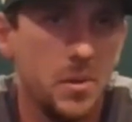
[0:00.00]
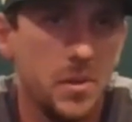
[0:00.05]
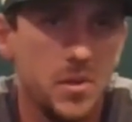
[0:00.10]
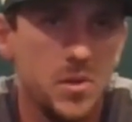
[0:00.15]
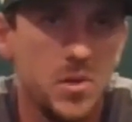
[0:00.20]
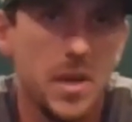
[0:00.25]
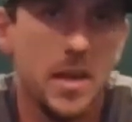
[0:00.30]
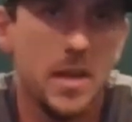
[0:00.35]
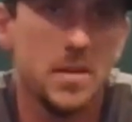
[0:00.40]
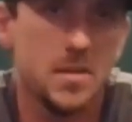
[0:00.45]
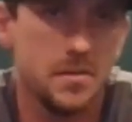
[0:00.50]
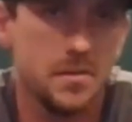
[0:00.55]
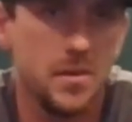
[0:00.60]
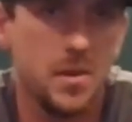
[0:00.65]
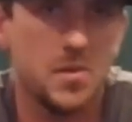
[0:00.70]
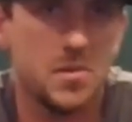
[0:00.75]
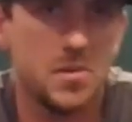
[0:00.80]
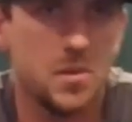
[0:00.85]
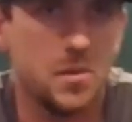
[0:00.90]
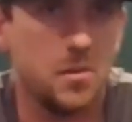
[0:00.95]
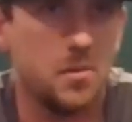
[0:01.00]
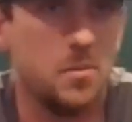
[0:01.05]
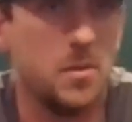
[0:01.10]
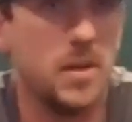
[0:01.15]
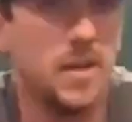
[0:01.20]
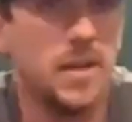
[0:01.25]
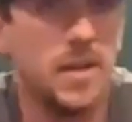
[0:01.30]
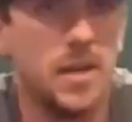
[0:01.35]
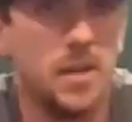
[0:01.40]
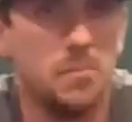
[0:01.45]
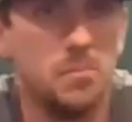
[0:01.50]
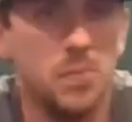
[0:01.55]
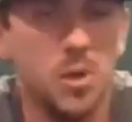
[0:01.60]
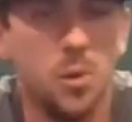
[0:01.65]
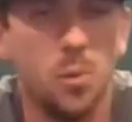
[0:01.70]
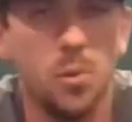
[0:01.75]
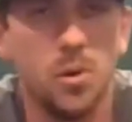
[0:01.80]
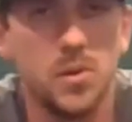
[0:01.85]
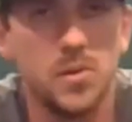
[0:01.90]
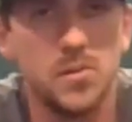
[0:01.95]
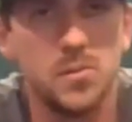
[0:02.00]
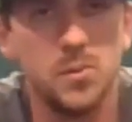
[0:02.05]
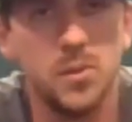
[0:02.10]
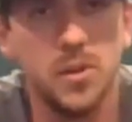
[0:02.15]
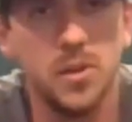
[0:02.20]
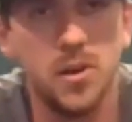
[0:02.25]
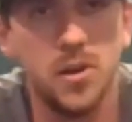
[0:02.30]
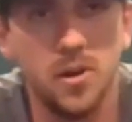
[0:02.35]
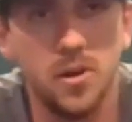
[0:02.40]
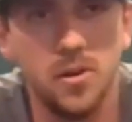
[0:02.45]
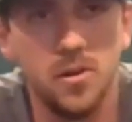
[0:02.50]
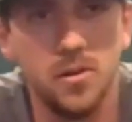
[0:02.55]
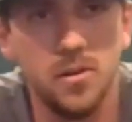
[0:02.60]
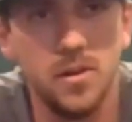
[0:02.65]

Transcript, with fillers: But the Giants have also, um, you know, worked really hard.